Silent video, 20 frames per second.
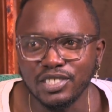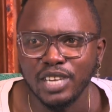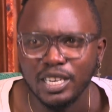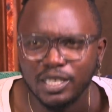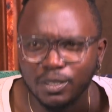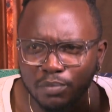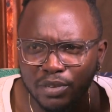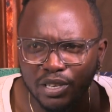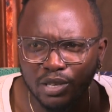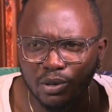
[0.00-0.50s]

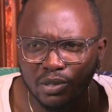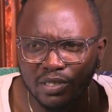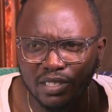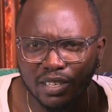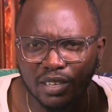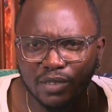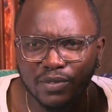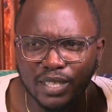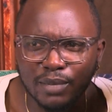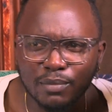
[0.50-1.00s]
just be
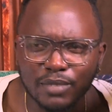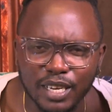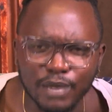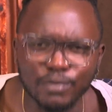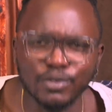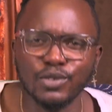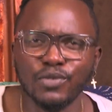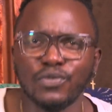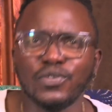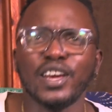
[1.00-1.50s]
yourself.
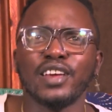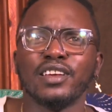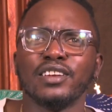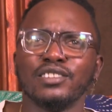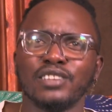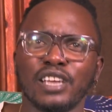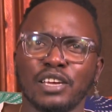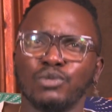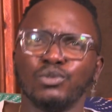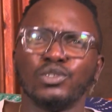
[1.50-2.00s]
Sometimes you find mm
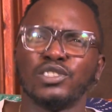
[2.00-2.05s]
-hmm. like